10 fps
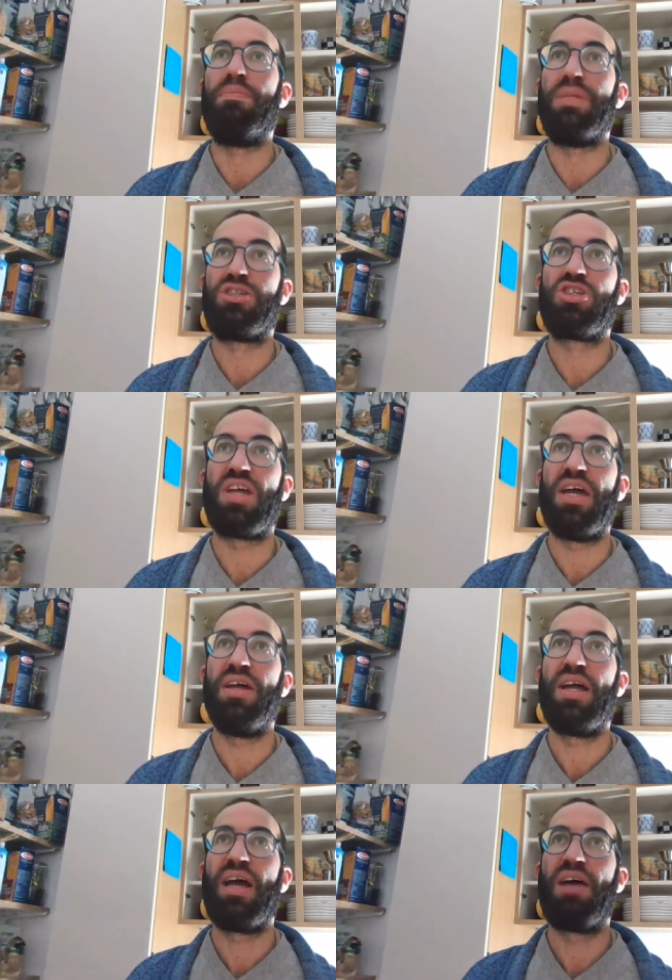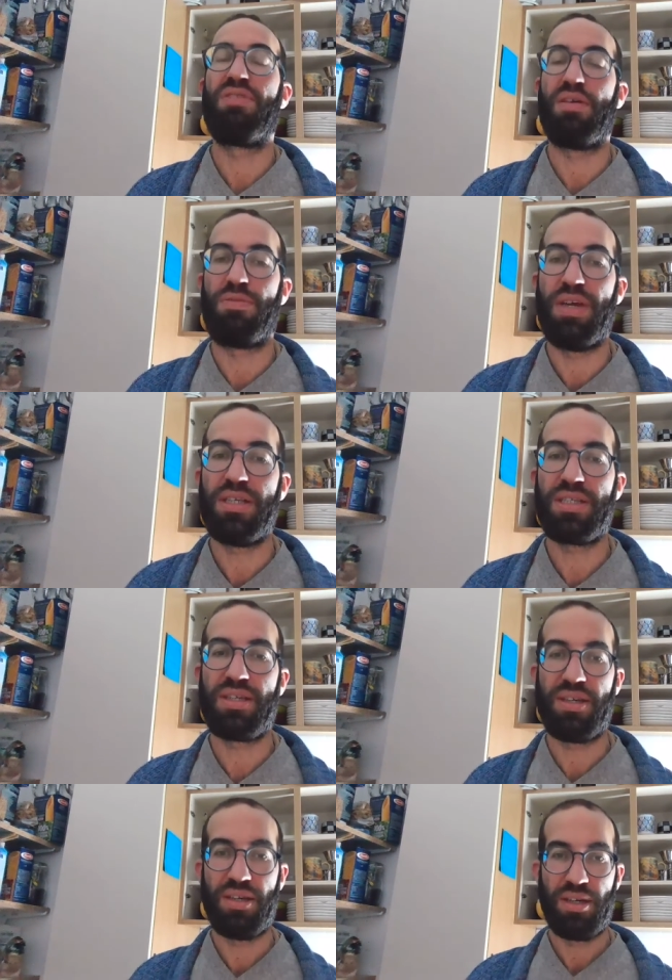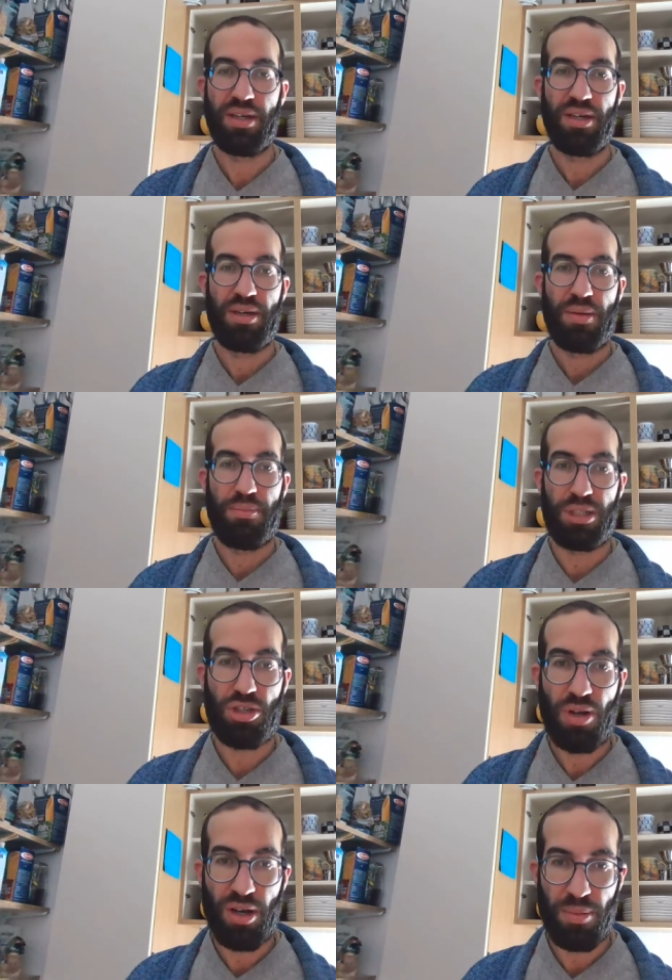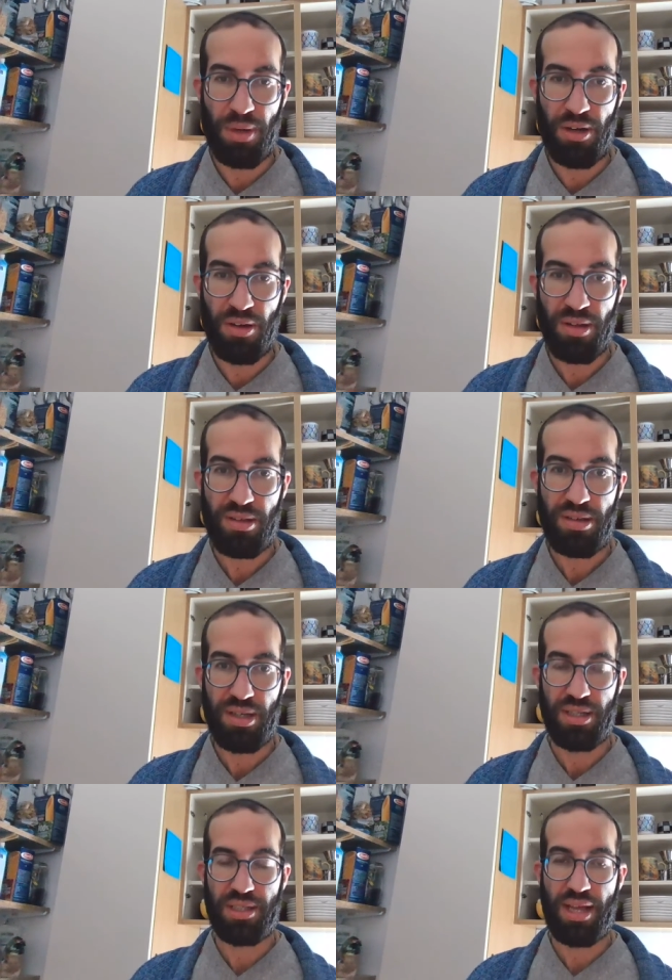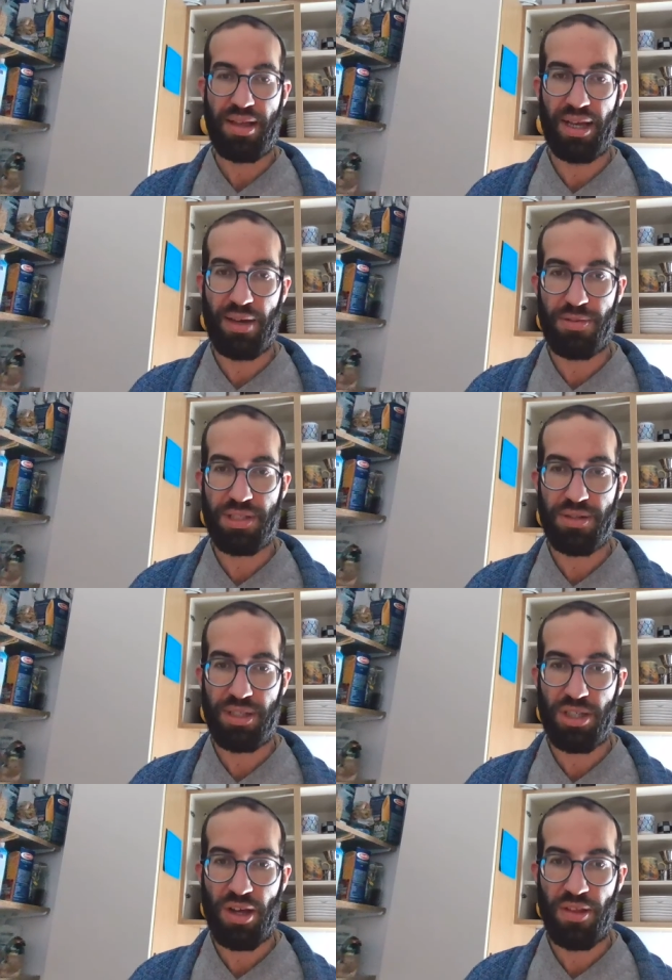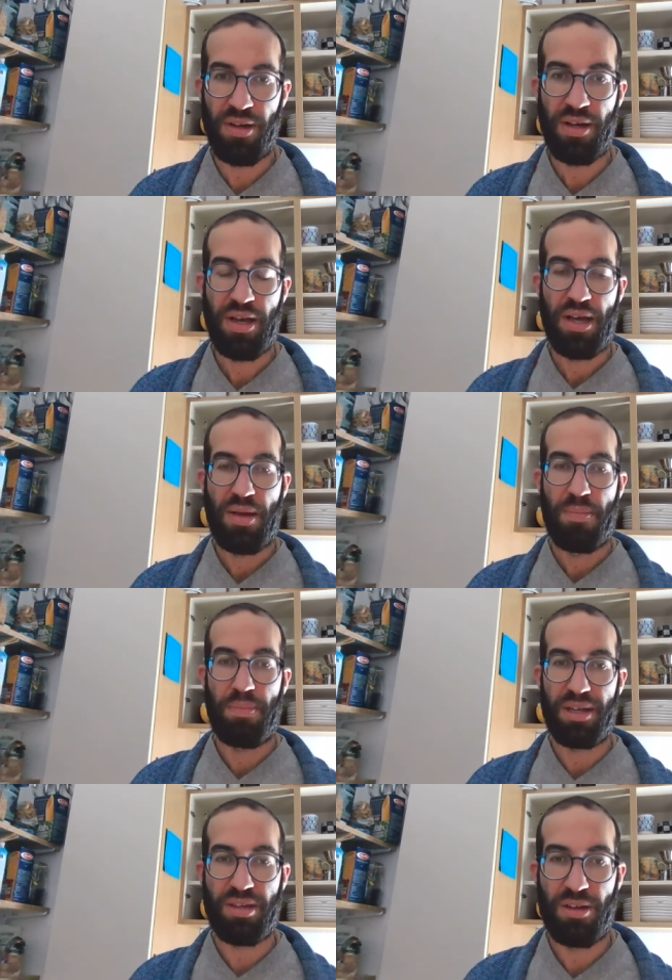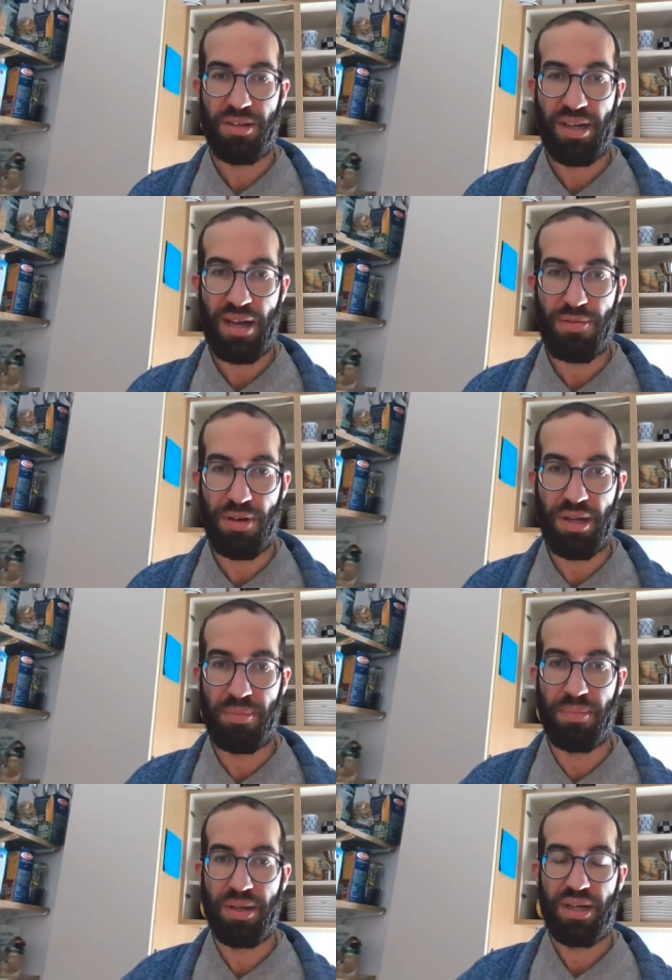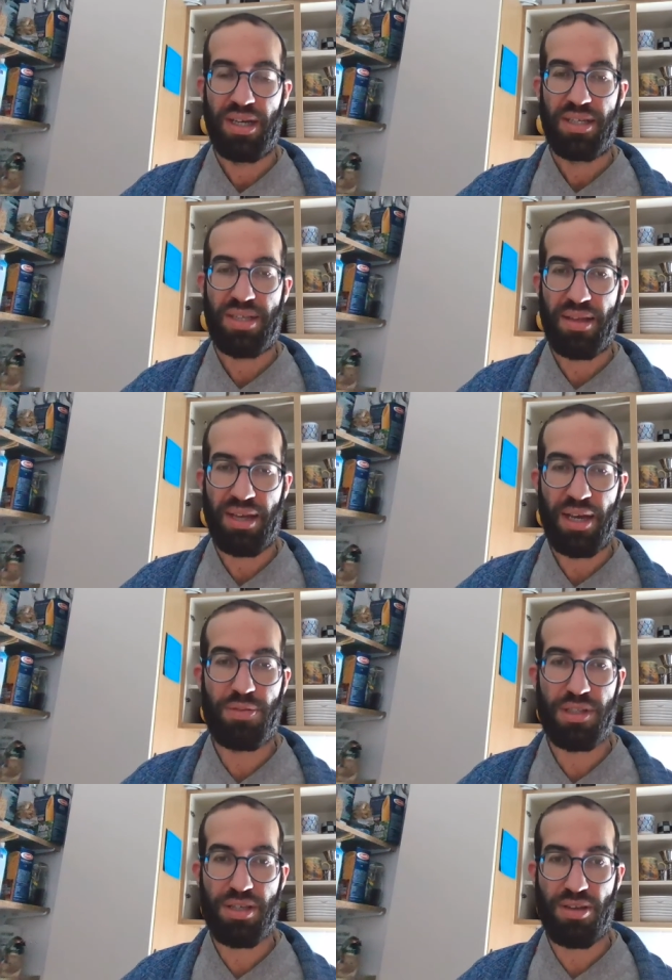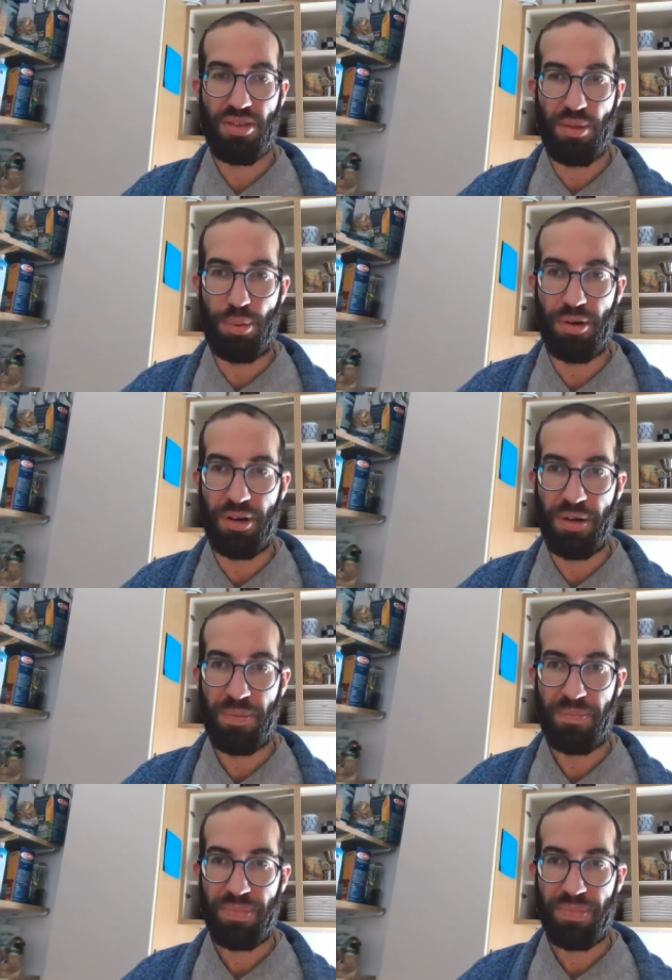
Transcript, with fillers: mishte, having a feast, mishloch manot, sending gifts to each other, matanot levyonim, sending gifts to the poor.